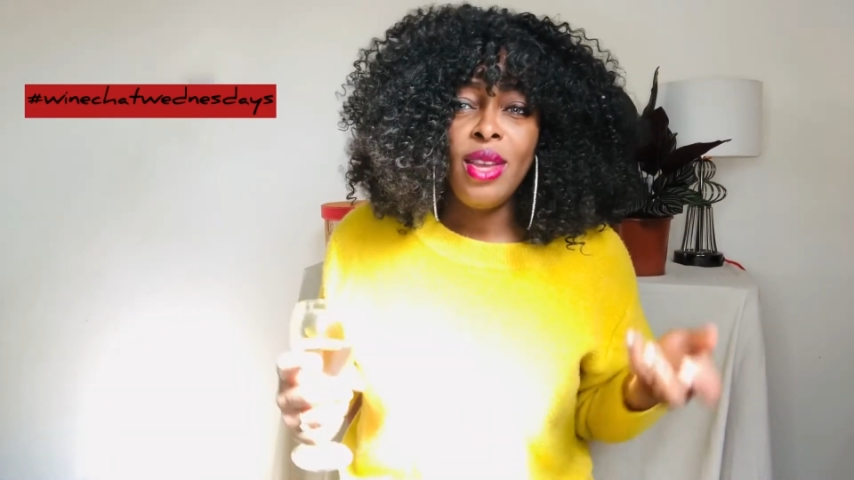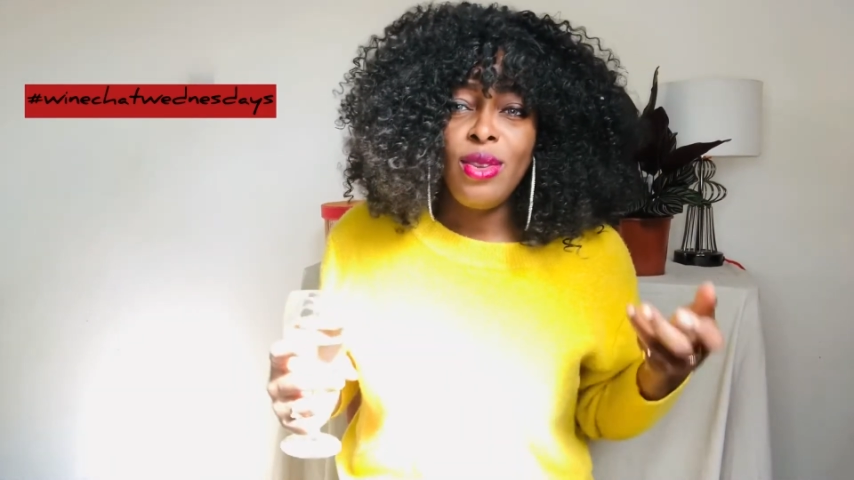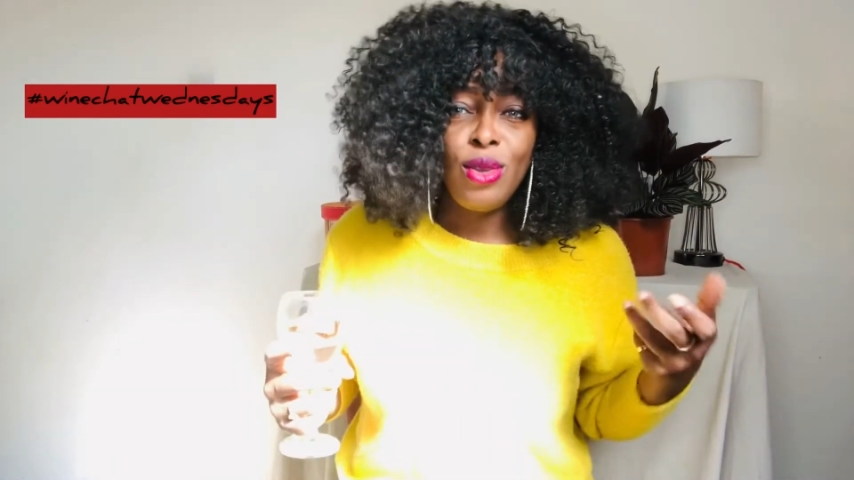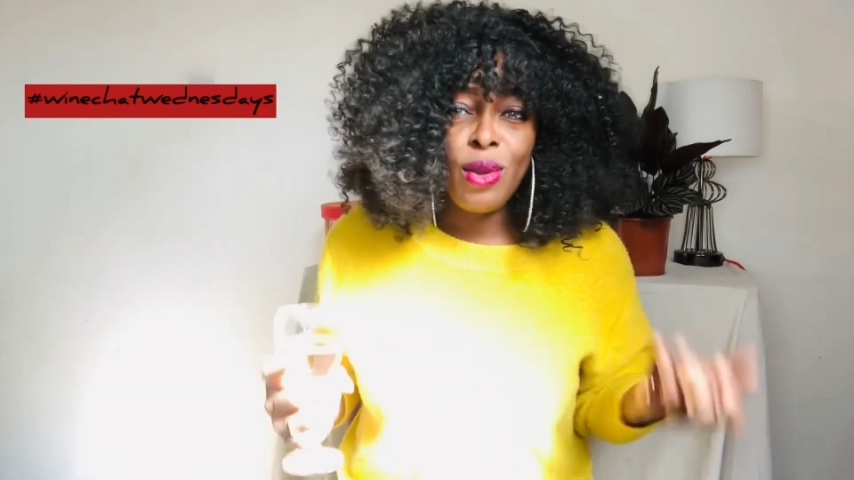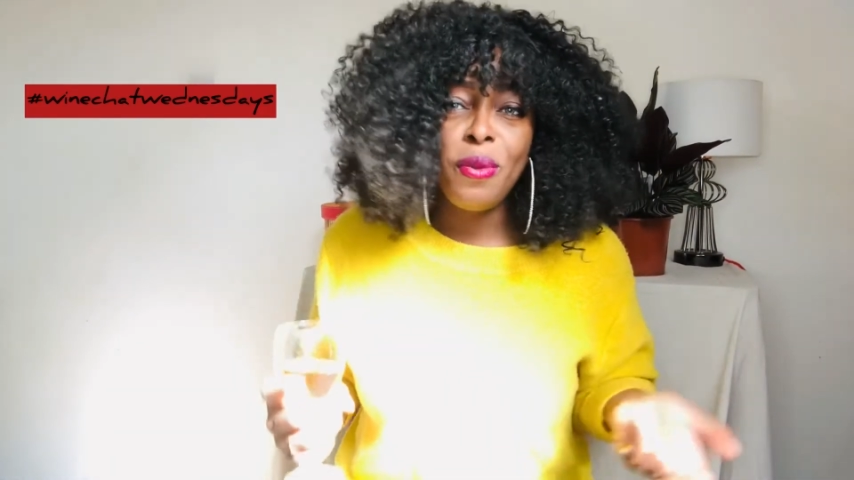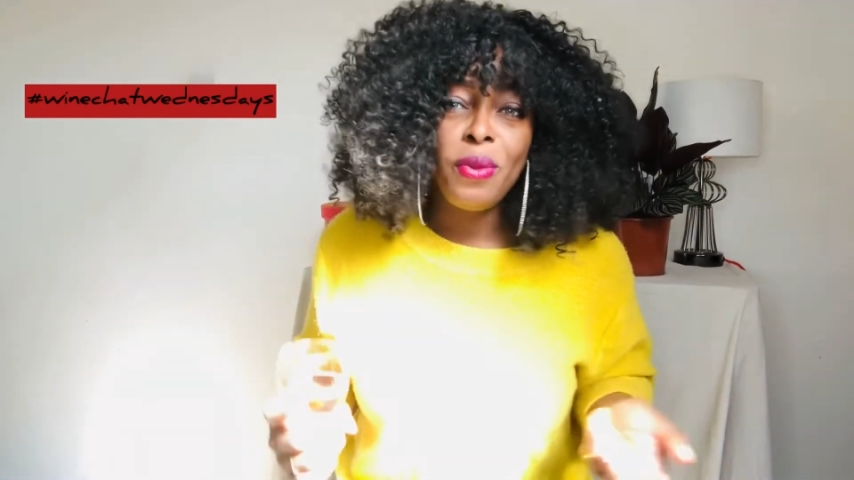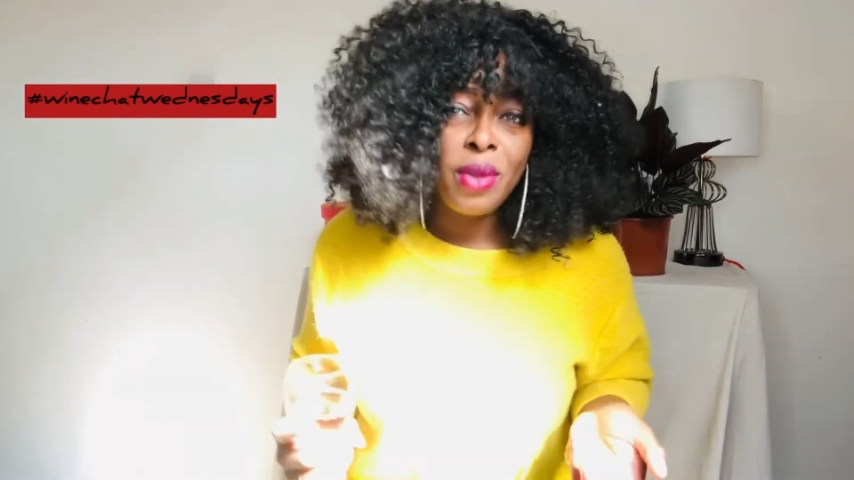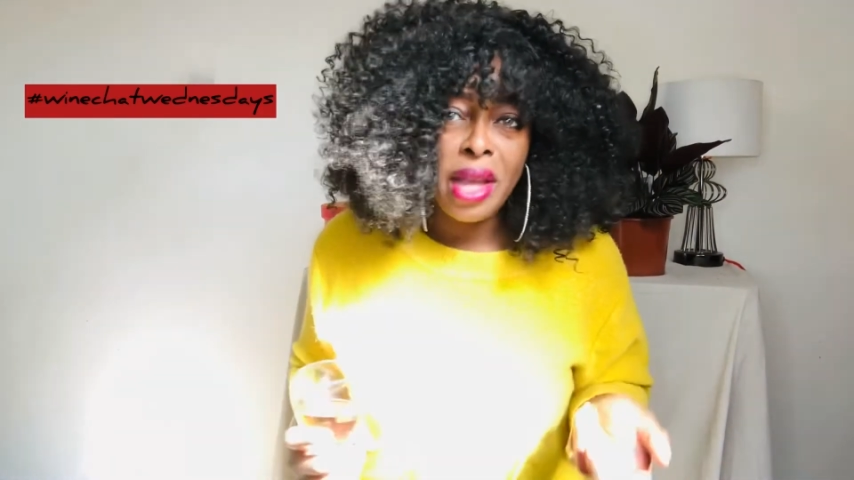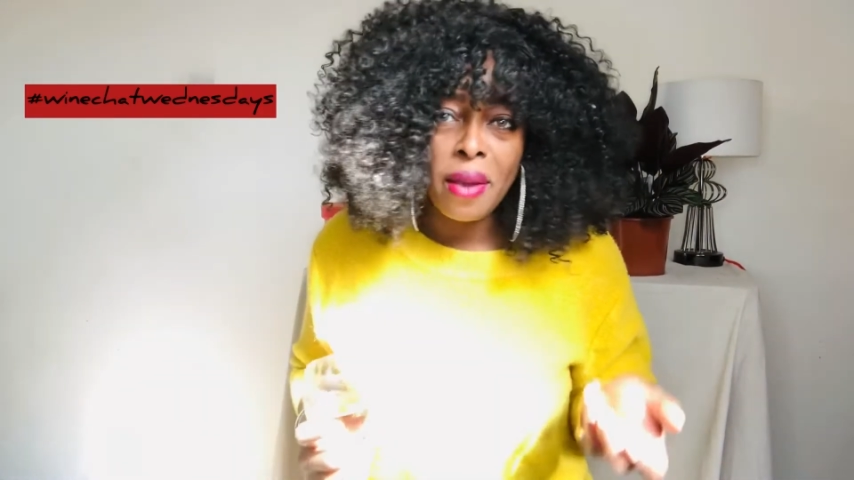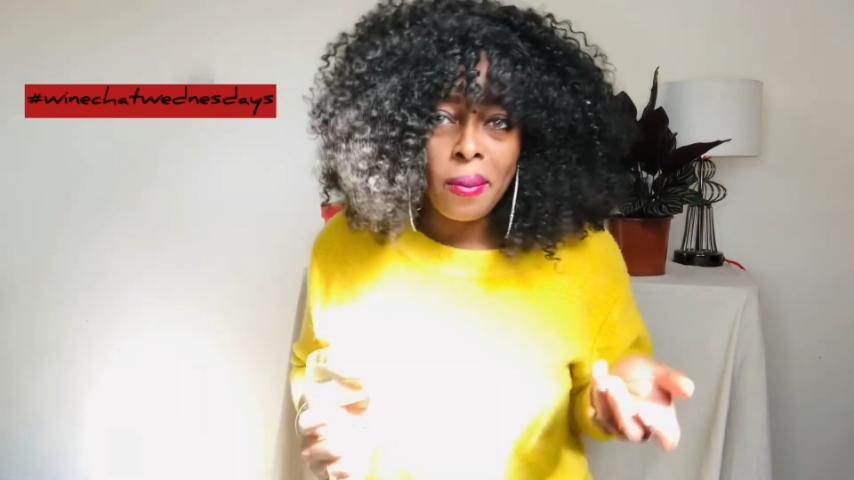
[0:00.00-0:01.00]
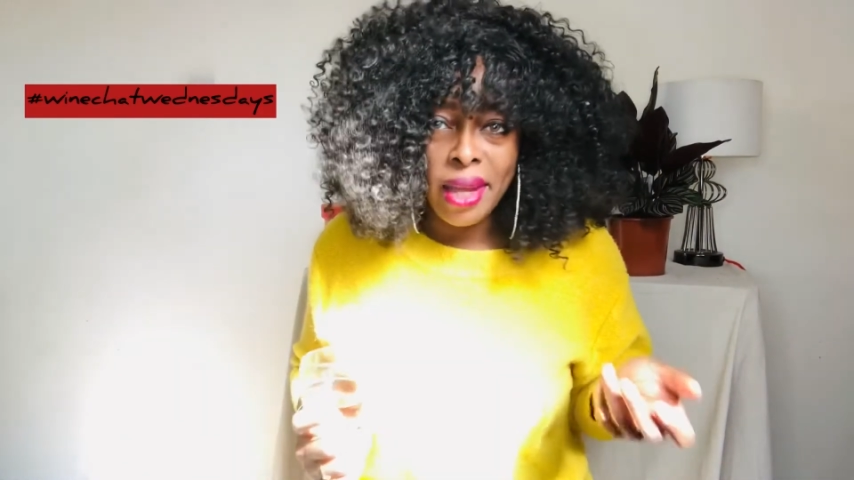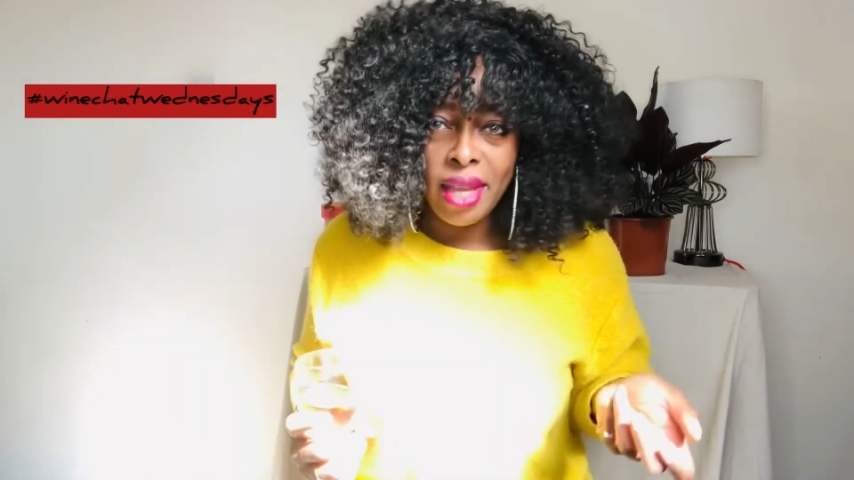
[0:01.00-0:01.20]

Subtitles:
You don't throw that away.